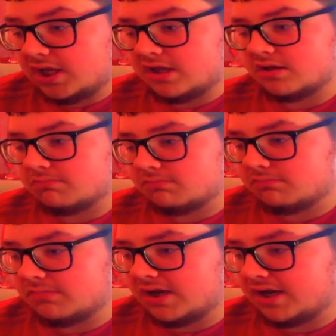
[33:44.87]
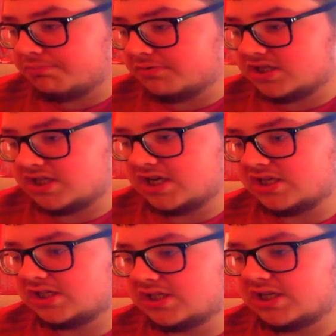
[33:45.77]
Really
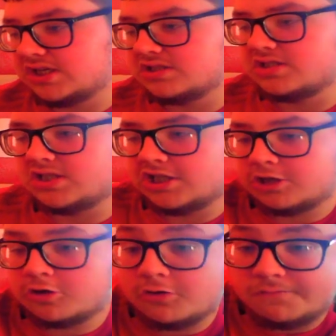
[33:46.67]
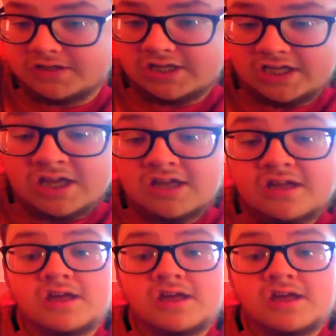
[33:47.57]
appreciate it, and hopefully,